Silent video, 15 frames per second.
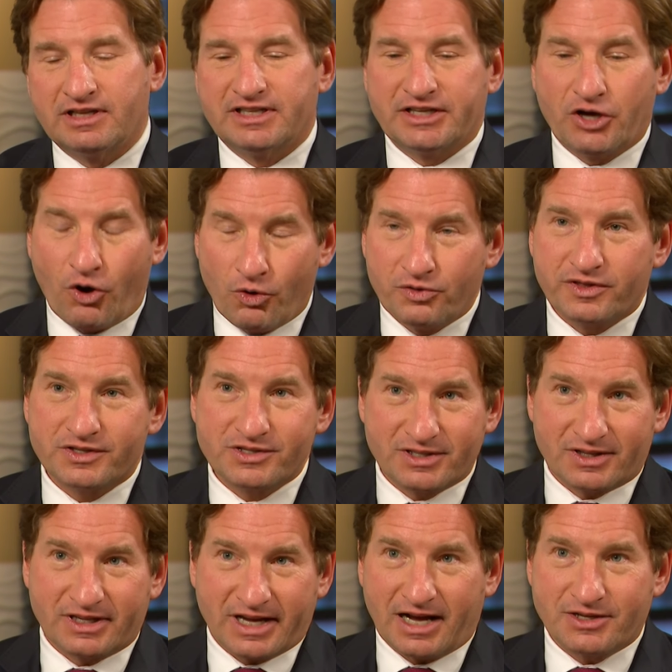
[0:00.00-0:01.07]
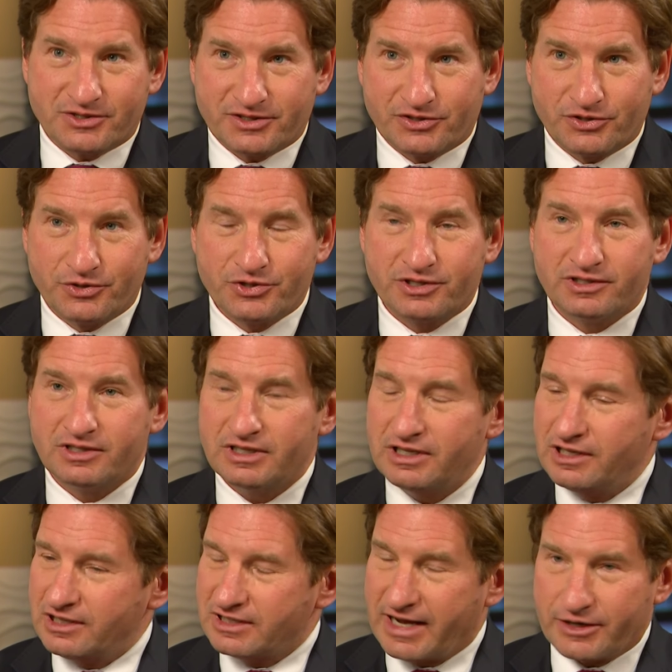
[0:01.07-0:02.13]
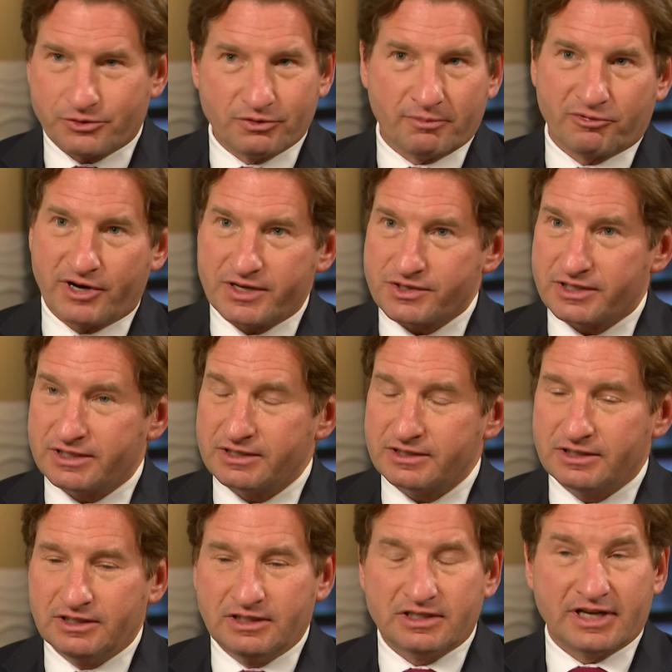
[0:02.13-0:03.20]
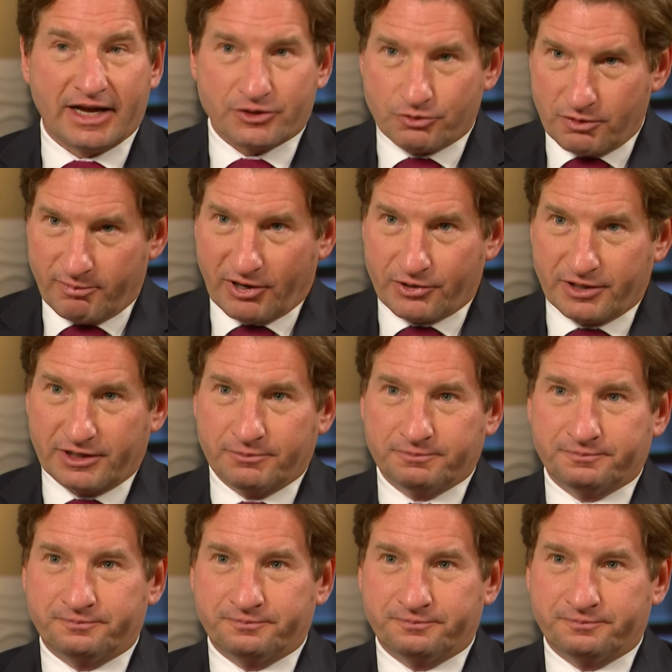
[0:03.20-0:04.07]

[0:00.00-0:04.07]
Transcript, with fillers: The oath is to the Constitution, not to a president, not to a party.